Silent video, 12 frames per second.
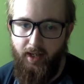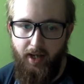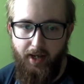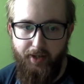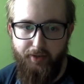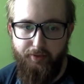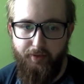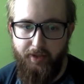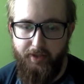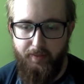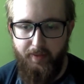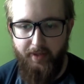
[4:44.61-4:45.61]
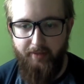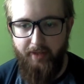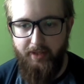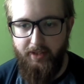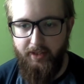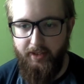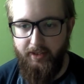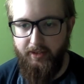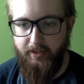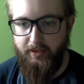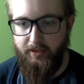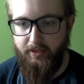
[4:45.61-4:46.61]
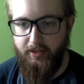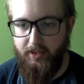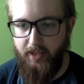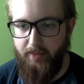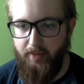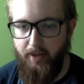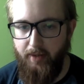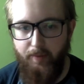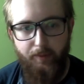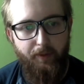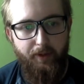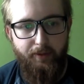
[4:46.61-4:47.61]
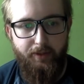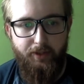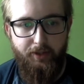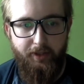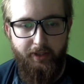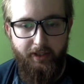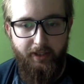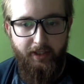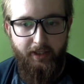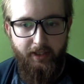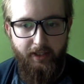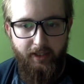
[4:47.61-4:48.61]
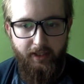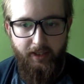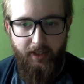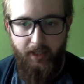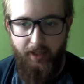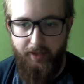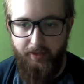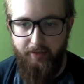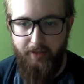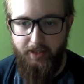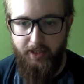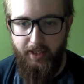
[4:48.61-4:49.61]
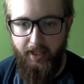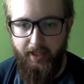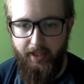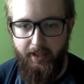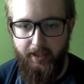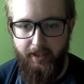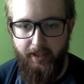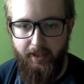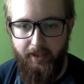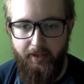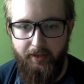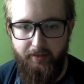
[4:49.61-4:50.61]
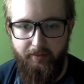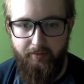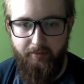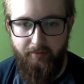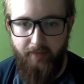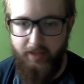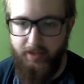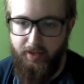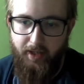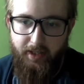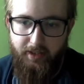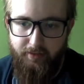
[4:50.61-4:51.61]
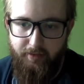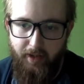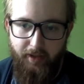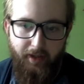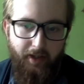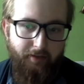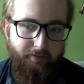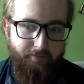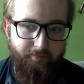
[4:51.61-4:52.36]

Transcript: Uh, you'll find something eventually. Just keep going with what you enjoy, and you'll eventually get there. And it's okay to fail. Like I